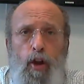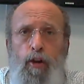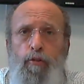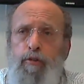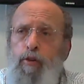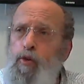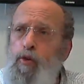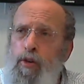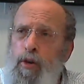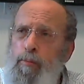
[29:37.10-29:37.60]

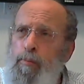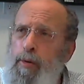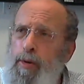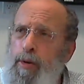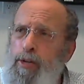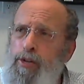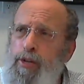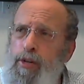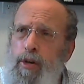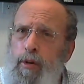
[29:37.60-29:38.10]
gevura
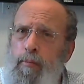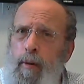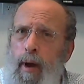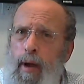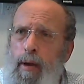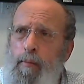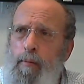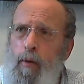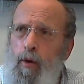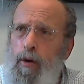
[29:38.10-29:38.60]
person? Am
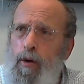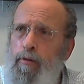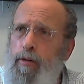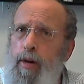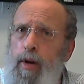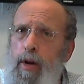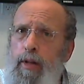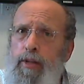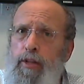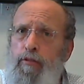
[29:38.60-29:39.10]
I more of
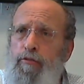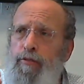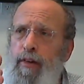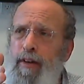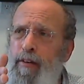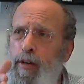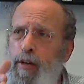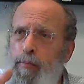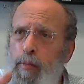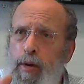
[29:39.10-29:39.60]
a
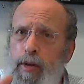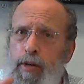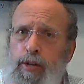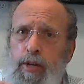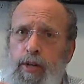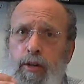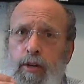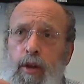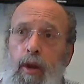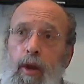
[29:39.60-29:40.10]
tiferet
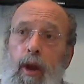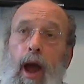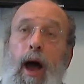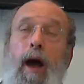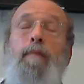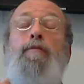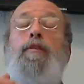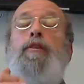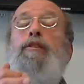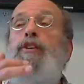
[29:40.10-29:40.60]
person?
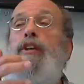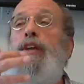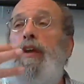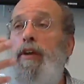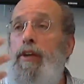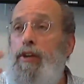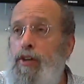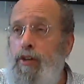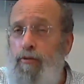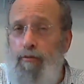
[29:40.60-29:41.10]
Obviously,
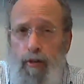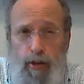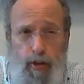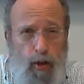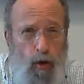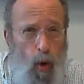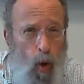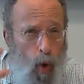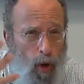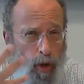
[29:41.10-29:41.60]
each of
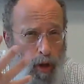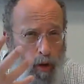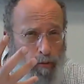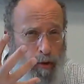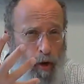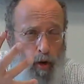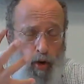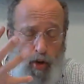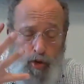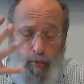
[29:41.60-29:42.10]
us are all
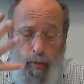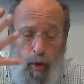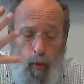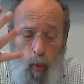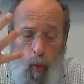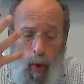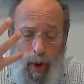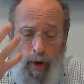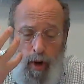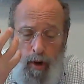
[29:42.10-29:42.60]
of those,
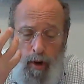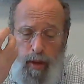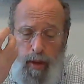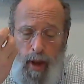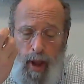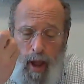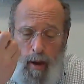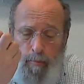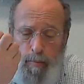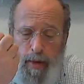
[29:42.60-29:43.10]
but what are
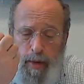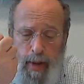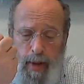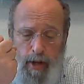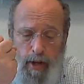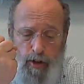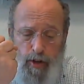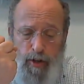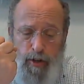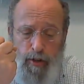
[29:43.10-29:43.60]
the
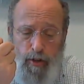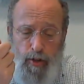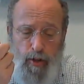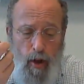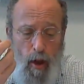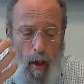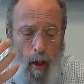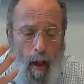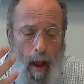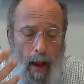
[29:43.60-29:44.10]

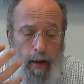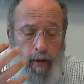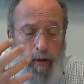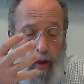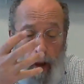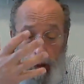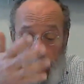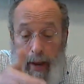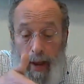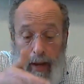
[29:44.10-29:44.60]
combinations?
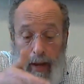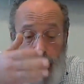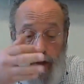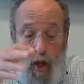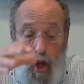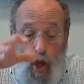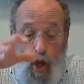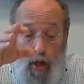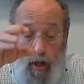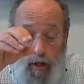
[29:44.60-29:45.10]
And
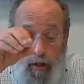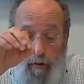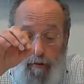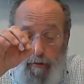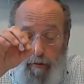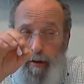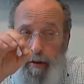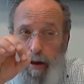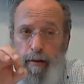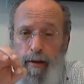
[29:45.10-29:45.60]
again,
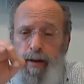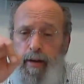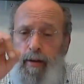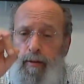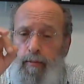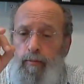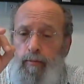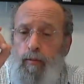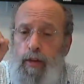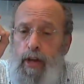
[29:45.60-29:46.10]
tiferet
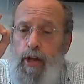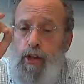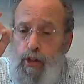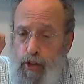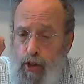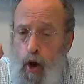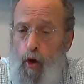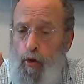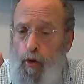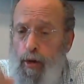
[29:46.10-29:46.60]

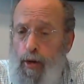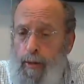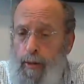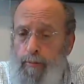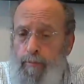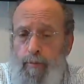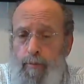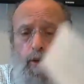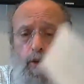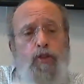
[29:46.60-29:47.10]
is
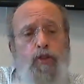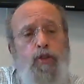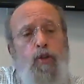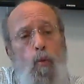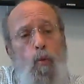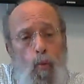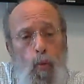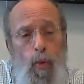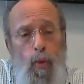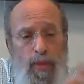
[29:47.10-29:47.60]
Torah.
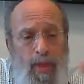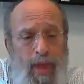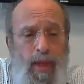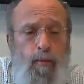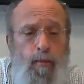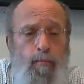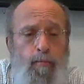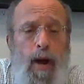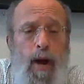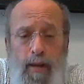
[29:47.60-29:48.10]
So with
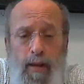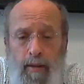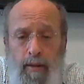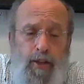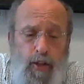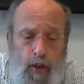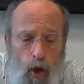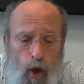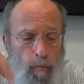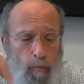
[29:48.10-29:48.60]
that in mind,
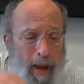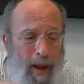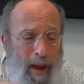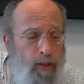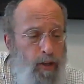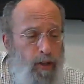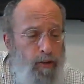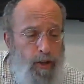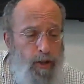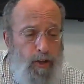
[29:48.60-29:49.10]
let's go
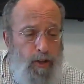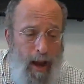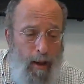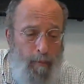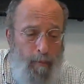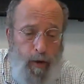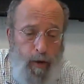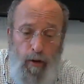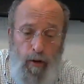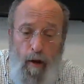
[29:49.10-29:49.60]
back to the
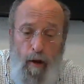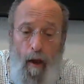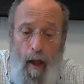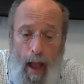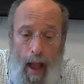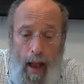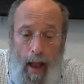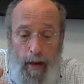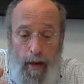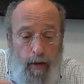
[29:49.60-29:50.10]
chapter
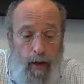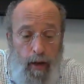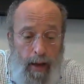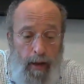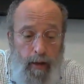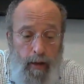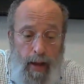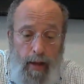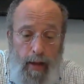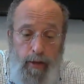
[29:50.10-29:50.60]

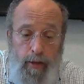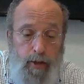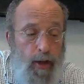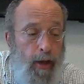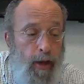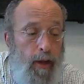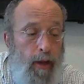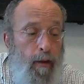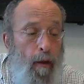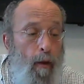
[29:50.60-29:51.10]
and
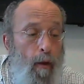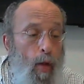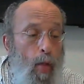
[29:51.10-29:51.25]
see